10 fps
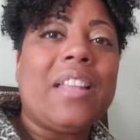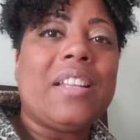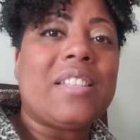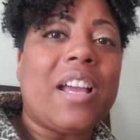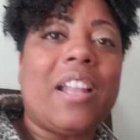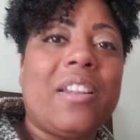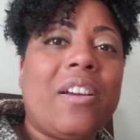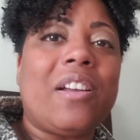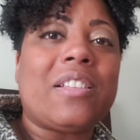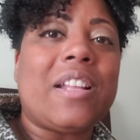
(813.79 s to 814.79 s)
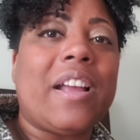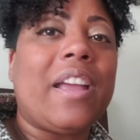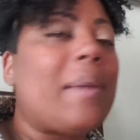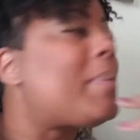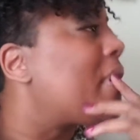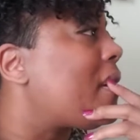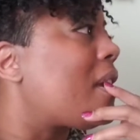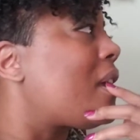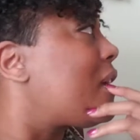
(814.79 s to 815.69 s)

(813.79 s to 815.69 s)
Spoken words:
the Tylenol is not helping."